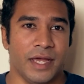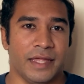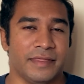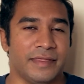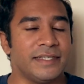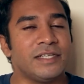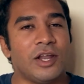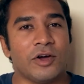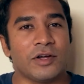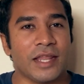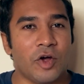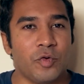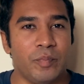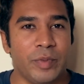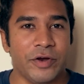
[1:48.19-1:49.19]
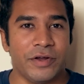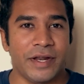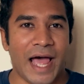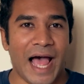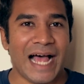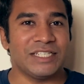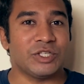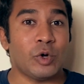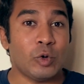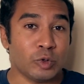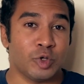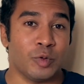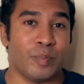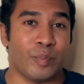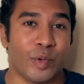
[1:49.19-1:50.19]
And this lockdown period has
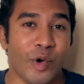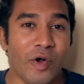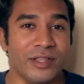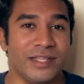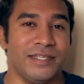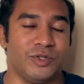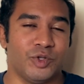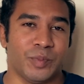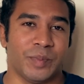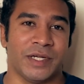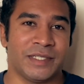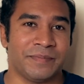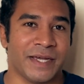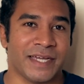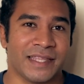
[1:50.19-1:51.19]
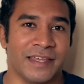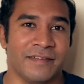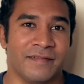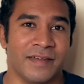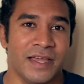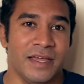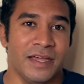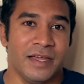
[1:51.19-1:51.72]
also brought into perspective